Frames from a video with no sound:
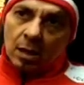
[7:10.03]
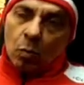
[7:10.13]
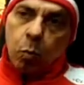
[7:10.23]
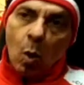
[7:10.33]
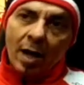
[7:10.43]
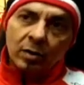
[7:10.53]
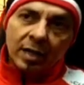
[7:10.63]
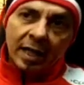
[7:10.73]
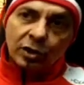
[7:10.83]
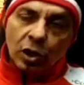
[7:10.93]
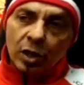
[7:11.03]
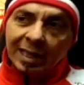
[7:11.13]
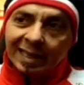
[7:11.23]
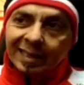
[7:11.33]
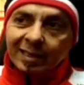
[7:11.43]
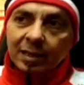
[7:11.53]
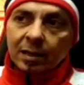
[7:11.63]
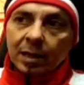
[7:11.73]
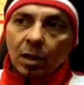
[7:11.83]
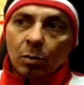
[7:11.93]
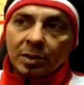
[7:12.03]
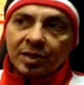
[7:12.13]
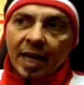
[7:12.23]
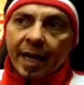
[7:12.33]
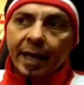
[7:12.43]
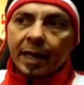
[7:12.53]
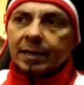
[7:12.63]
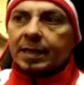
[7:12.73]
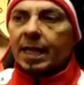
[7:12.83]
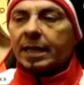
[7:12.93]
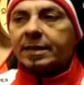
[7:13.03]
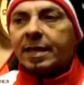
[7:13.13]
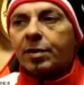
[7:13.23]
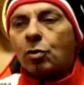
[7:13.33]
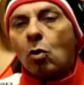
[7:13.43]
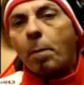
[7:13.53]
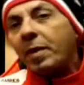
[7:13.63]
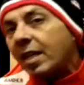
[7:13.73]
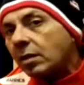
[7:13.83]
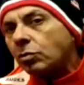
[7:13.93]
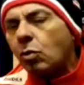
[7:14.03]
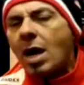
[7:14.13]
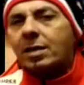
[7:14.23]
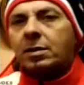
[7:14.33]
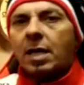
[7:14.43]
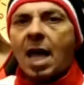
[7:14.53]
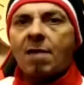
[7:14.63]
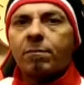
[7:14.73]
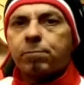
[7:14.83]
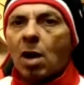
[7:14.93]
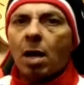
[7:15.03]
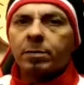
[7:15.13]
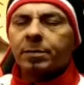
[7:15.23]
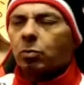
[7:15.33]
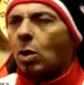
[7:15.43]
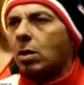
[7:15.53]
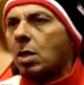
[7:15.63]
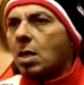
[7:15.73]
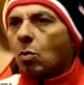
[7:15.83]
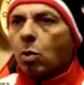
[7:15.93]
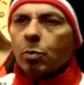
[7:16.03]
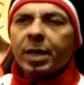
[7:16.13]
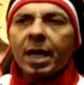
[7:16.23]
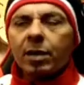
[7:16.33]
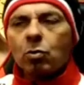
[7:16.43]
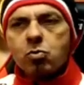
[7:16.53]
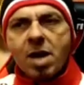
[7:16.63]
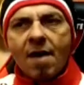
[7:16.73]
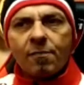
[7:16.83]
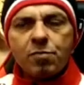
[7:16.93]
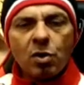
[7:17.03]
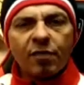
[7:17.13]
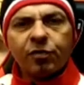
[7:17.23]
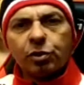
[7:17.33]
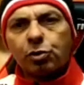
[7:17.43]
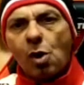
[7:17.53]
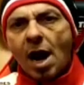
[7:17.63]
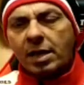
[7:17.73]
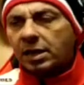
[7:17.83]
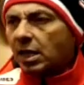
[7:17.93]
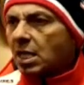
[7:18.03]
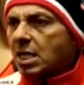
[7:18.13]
One of the journalists, was saying, is the European trucks that have problems? Well, what are we going to do? We have beautiful trucks.